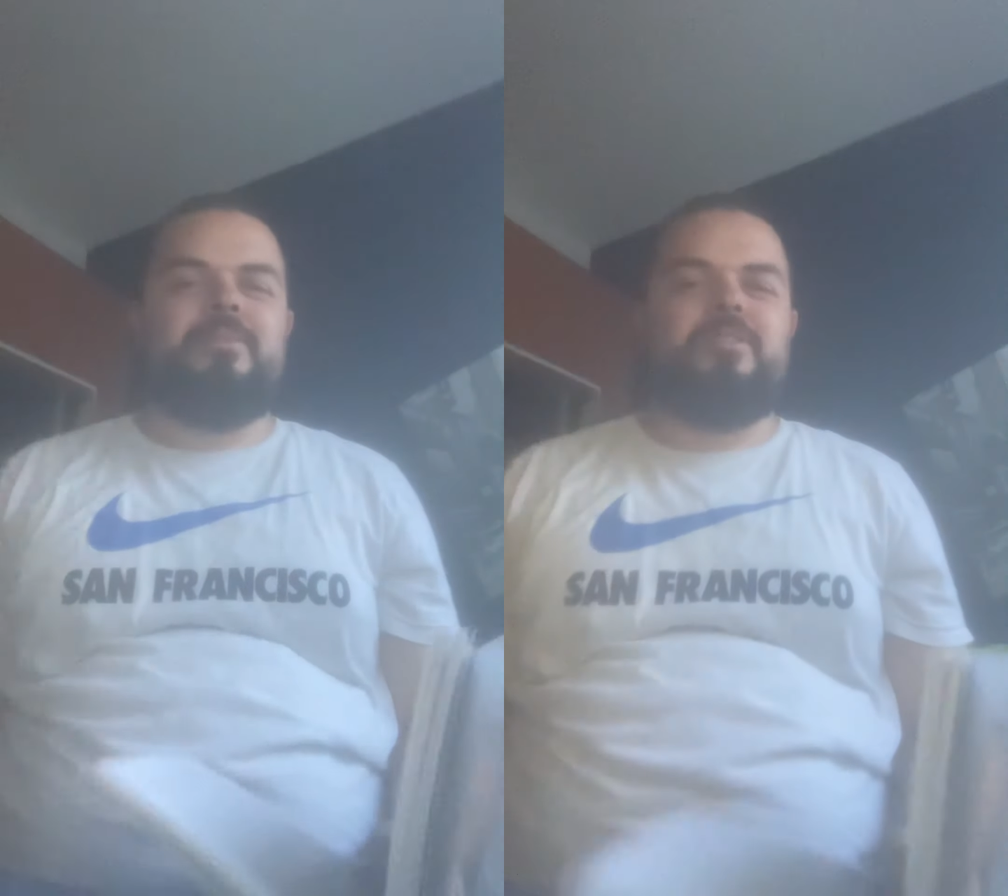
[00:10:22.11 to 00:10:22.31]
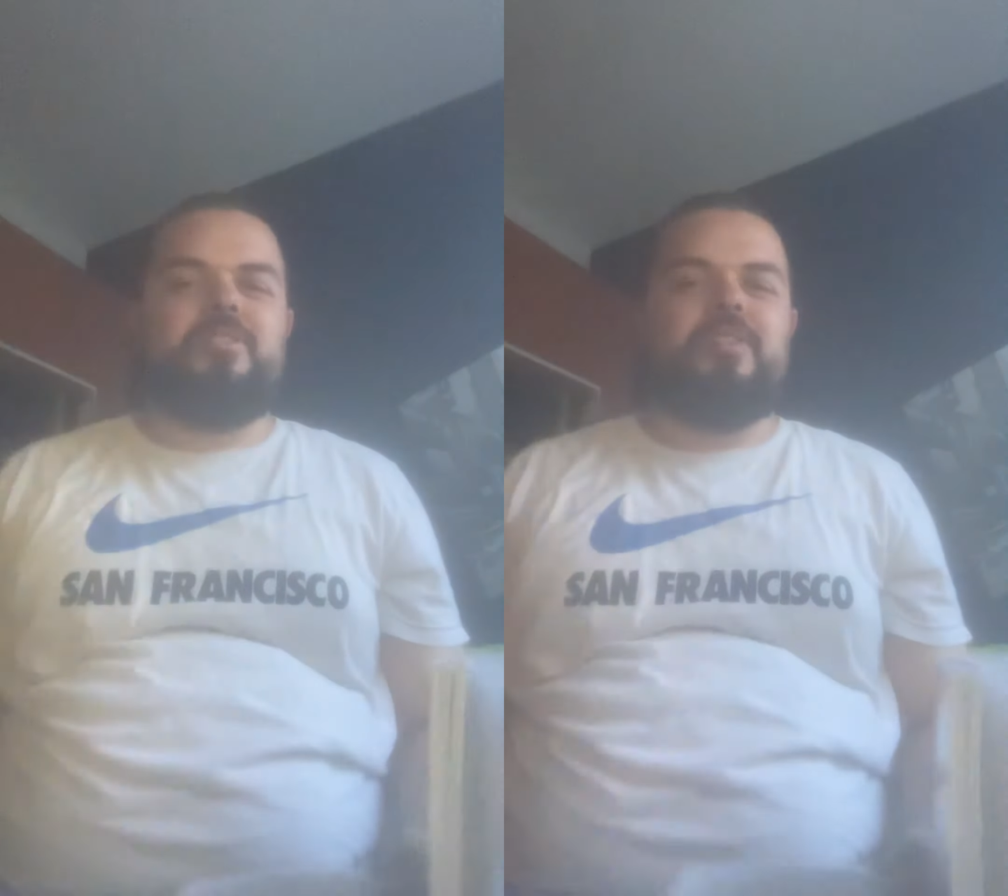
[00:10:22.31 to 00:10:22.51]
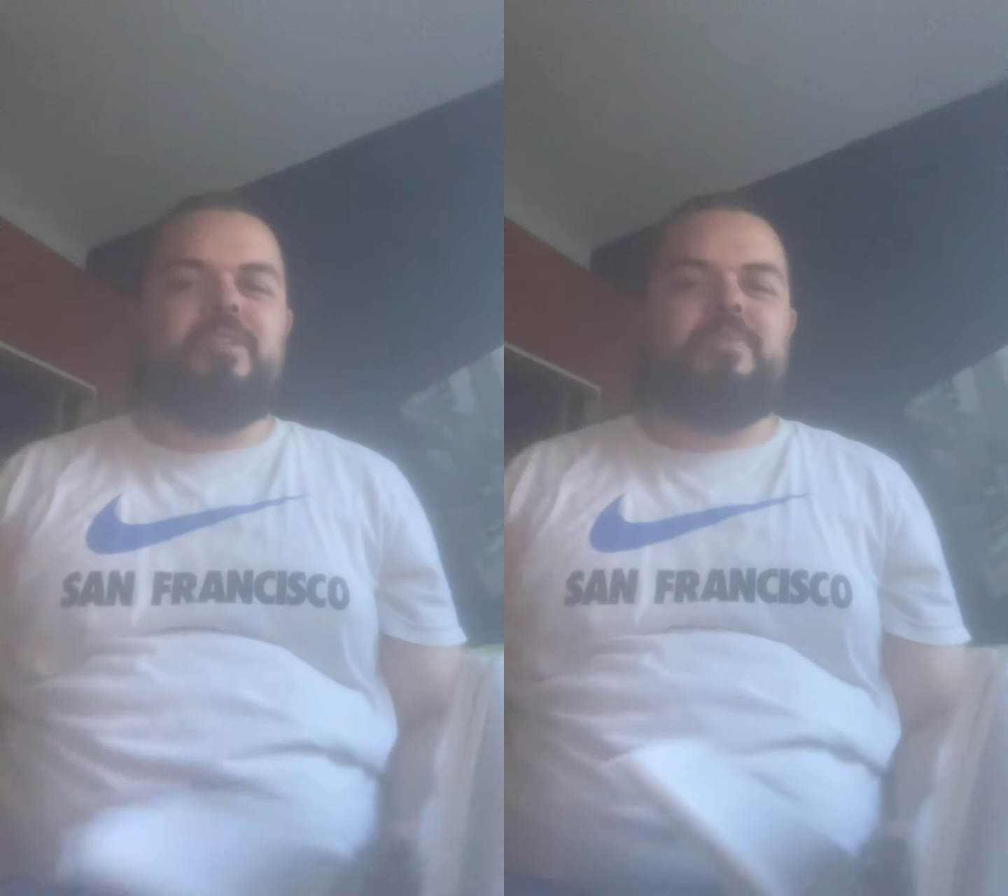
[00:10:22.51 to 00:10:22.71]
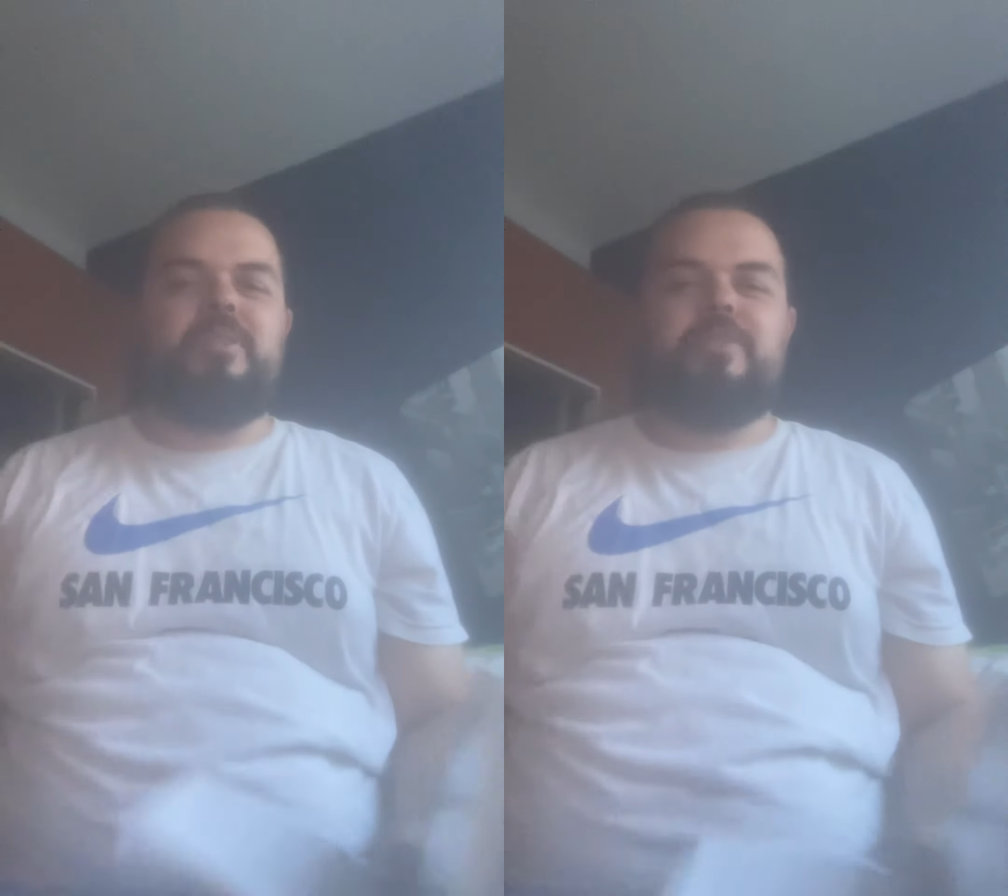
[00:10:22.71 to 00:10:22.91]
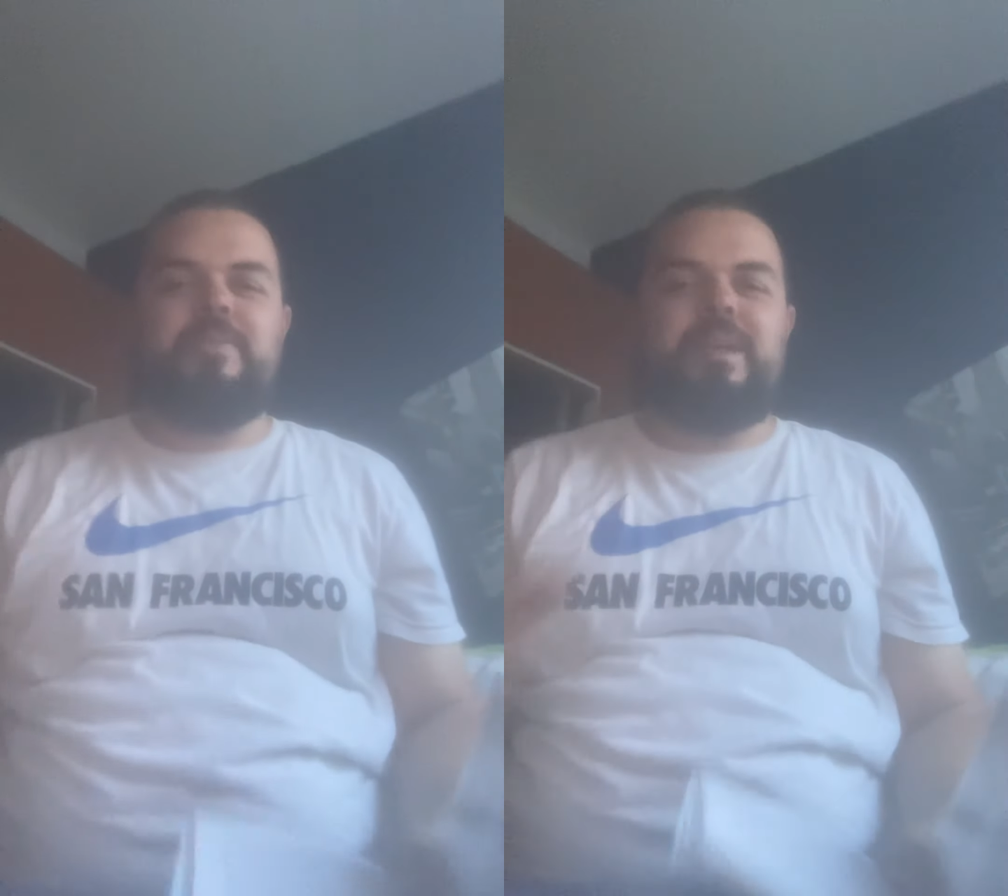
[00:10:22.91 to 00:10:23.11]
So does
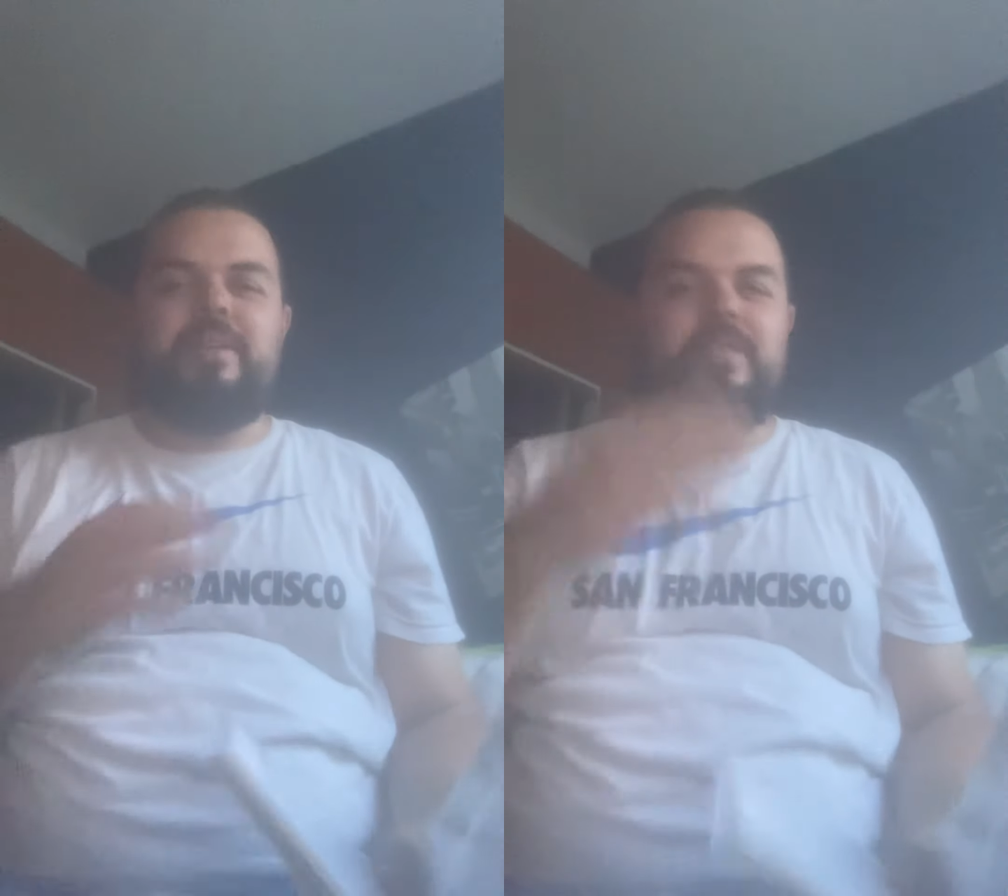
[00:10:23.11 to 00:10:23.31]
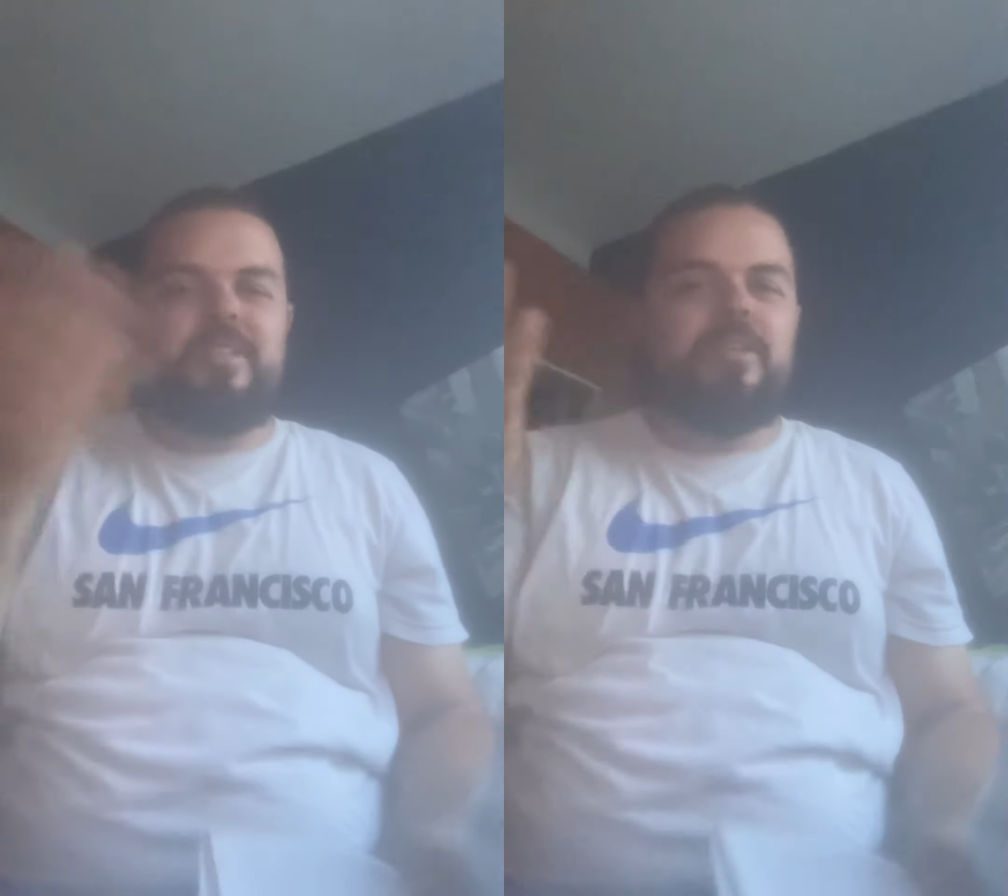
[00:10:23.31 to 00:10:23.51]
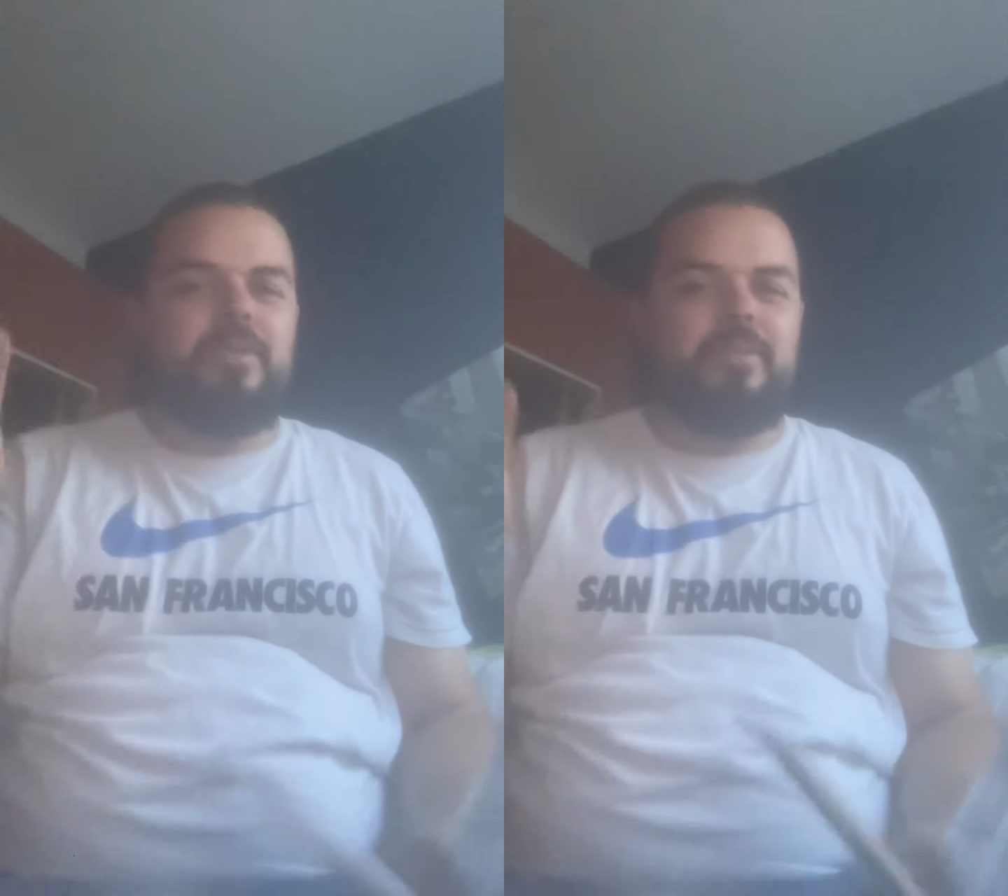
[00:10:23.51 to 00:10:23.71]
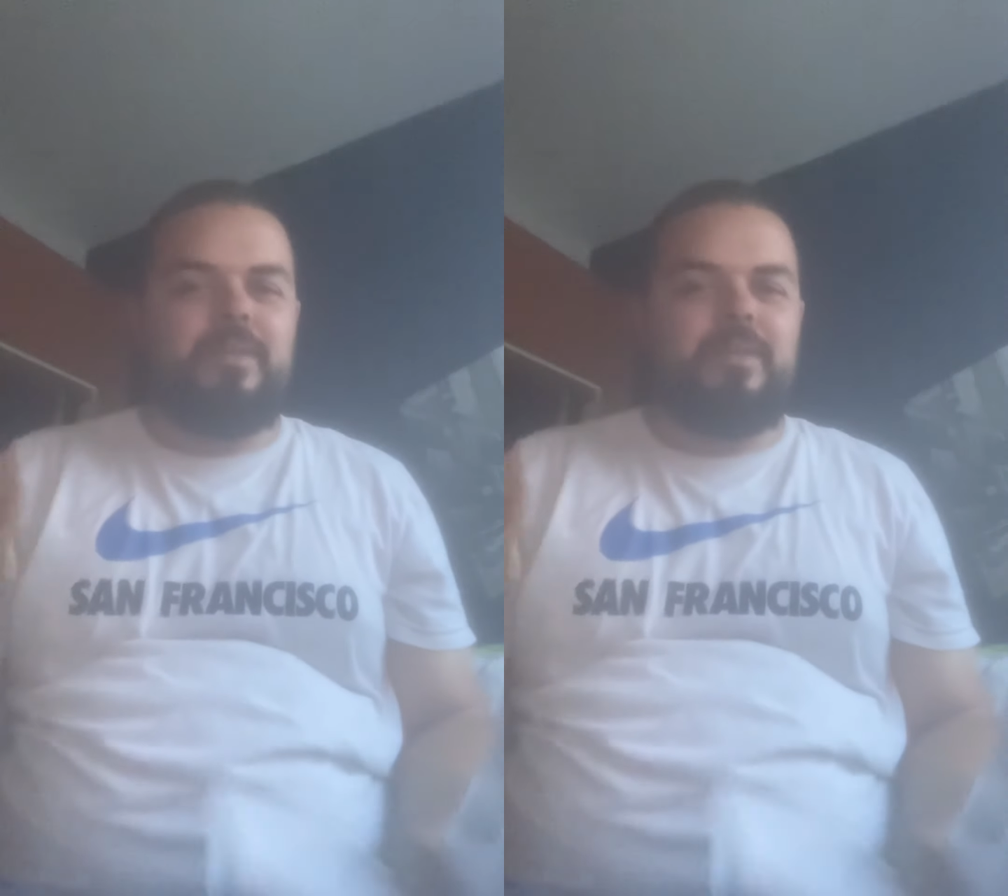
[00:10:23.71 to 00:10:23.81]
Buttercream Bakery too,